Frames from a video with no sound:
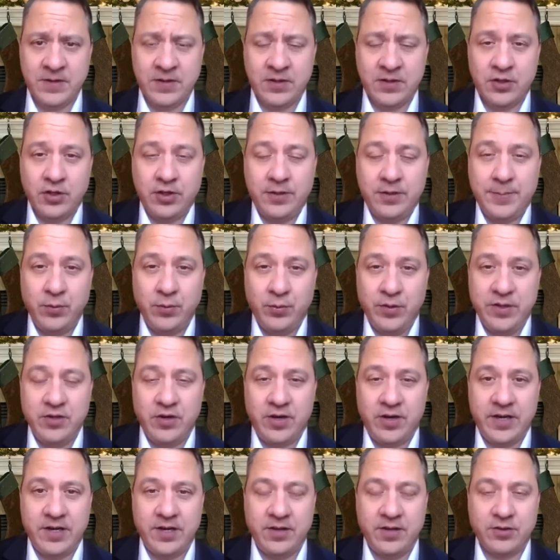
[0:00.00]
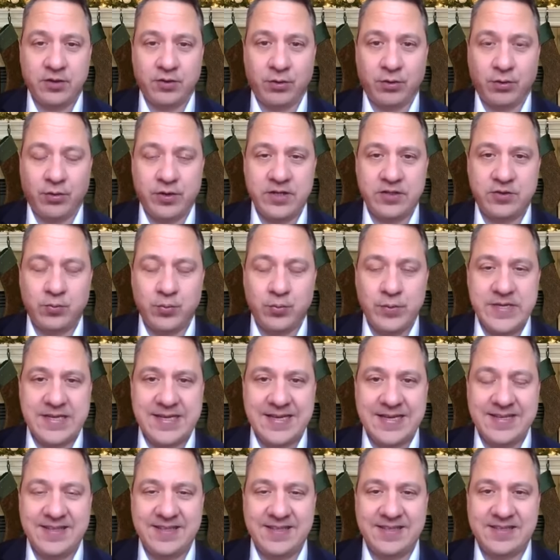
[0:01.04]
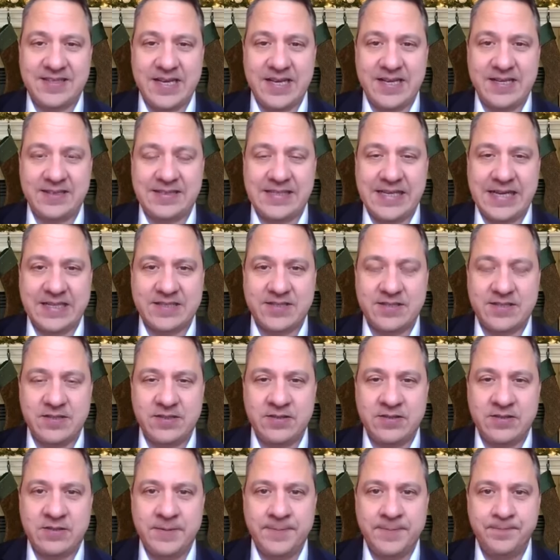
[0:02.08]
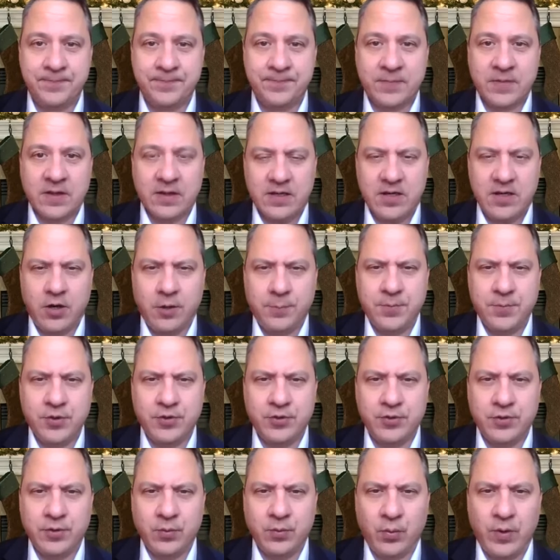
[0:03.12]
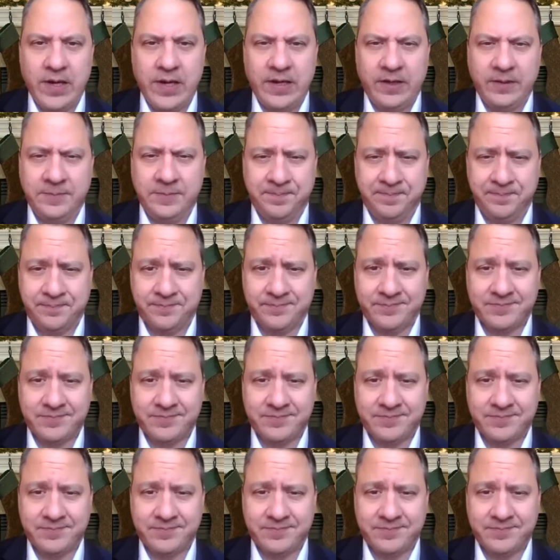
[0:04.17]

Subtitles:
Good to be with you on another glorious week in the state of Texas. Hope you're doing well.